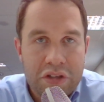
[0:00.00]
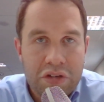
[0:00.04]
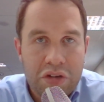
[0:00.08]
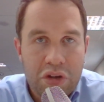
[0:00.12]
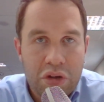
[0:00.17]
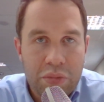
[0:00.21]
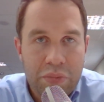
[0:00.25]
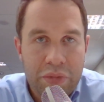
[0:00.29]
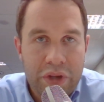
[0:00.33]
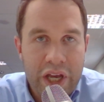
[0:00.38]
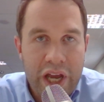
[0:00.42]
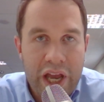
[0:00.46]
it
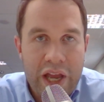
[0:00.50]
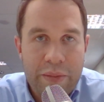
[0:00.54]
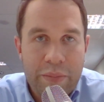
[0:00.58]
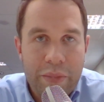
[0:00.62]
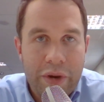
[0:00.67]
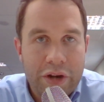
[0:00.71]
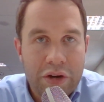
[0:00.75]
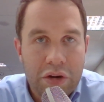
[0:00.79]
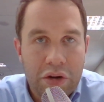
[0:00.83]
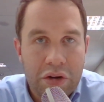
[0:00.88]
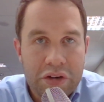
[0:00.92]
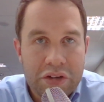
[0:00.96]
could be a
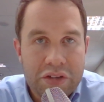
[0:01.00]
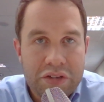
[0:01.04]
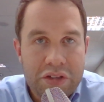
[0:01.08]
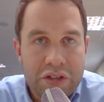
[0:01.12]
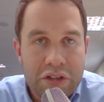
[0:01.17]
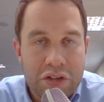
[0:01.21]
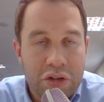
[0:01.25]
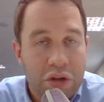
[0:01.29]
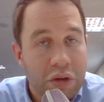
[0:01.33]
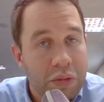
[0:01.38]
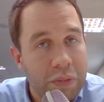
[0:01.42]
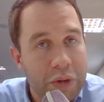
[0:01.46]

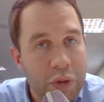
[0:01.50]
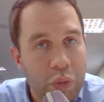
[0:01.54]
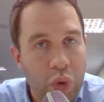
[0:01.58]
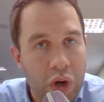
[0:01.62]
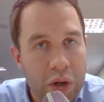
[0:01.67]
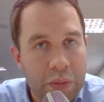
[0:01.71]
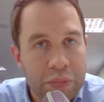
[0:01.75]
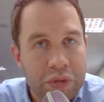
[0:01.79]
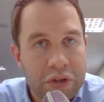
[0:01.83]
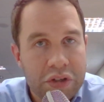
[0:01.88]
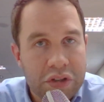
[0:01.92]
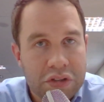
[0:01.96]
minority, it could be
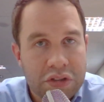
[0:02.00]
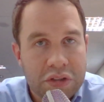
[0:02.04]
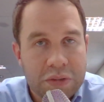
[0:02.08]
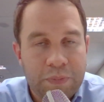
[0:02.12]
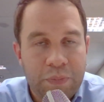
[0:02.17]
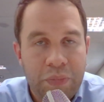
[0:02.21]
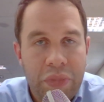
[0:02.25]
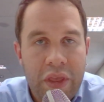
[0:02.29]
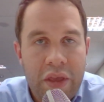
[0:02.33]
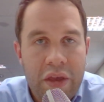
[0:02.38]
one person.